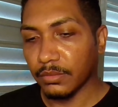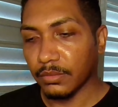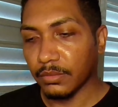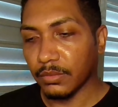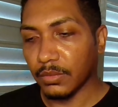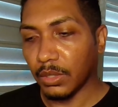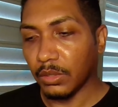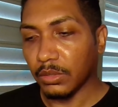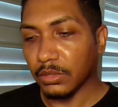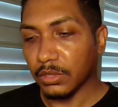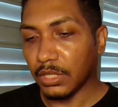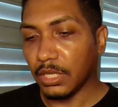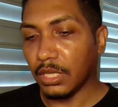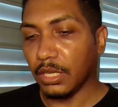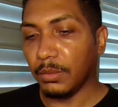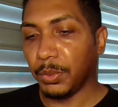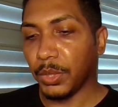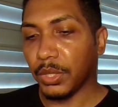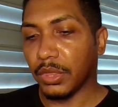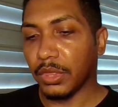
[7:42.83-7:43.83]
they'll
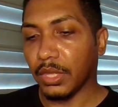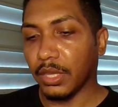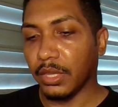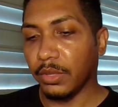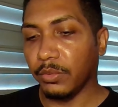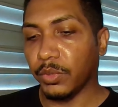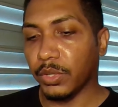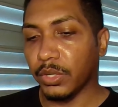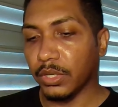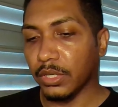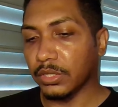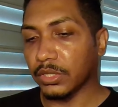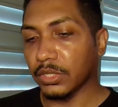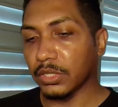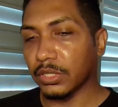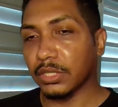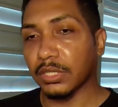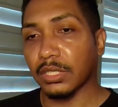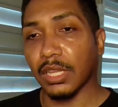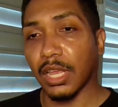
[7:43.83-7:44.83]
keep the thing where it
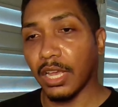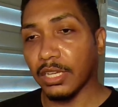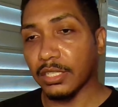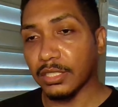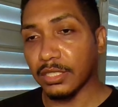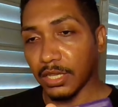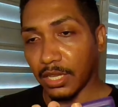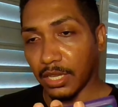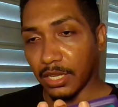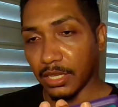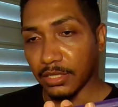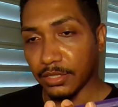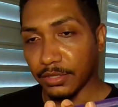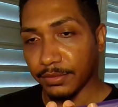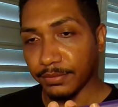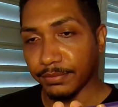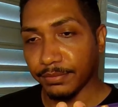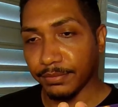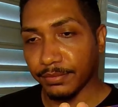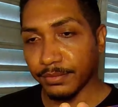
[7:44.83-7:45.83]
just slides in,
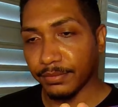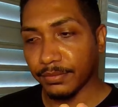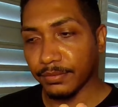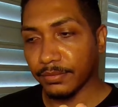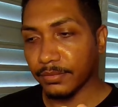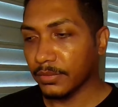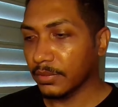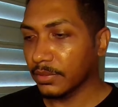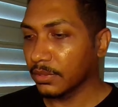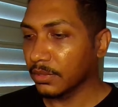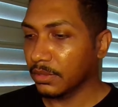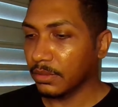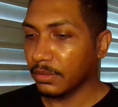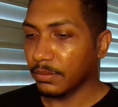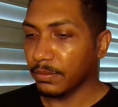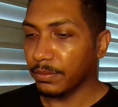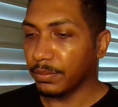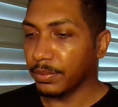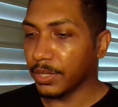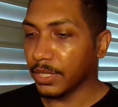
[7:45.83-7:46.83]

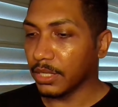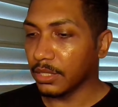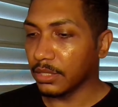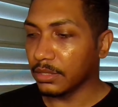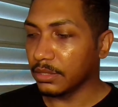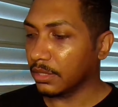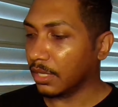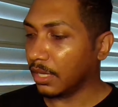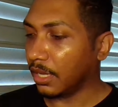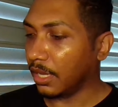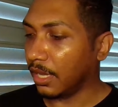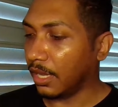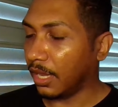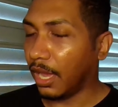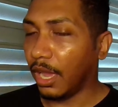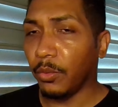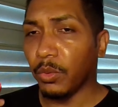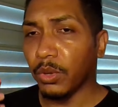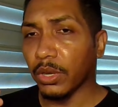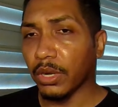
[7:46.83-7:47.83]
but I,
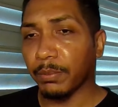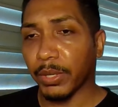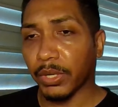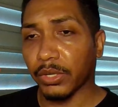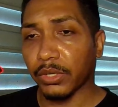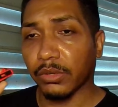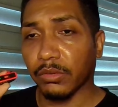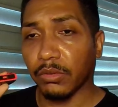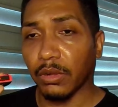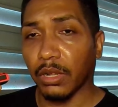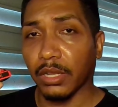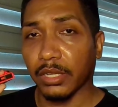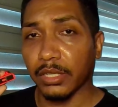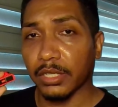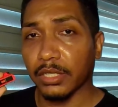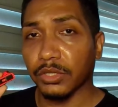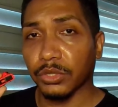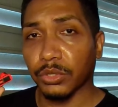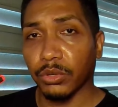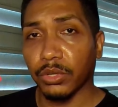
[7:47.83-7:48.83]
I want a better
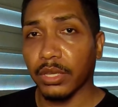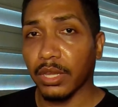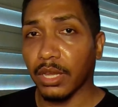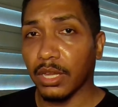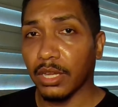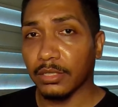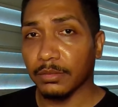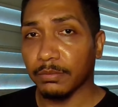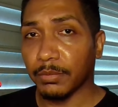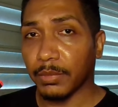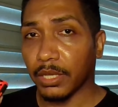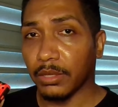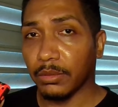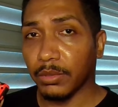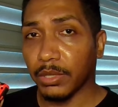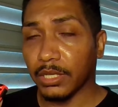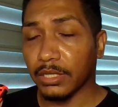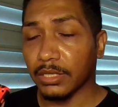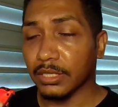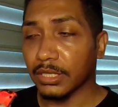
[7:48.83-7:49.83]
quality Joy-Con, by the
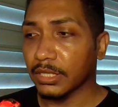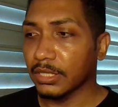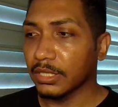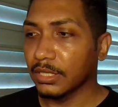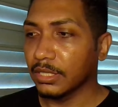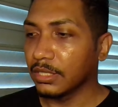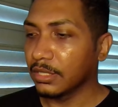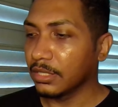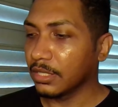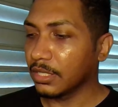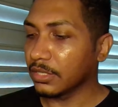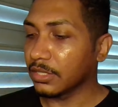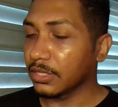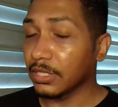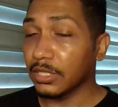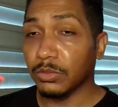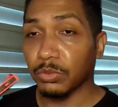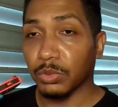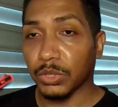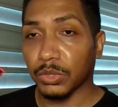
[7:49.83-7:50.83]
way, because
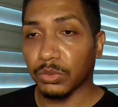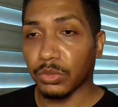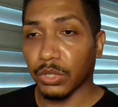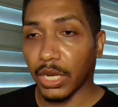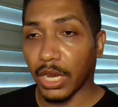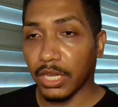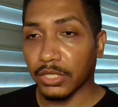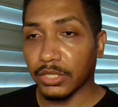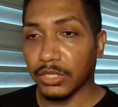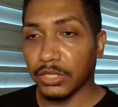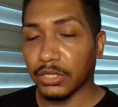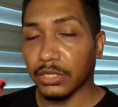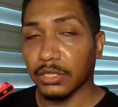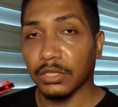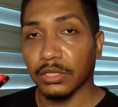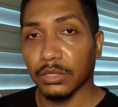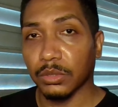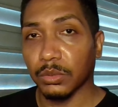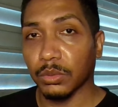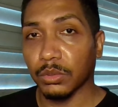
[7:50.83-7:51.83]
this was trash.
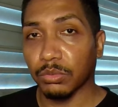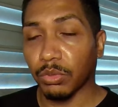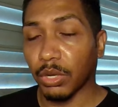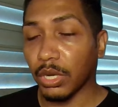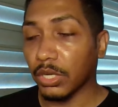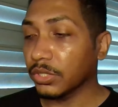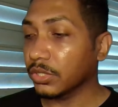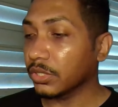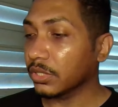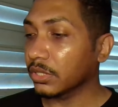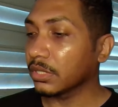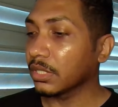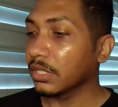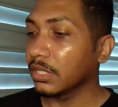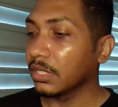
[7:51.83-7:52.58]
This was rush.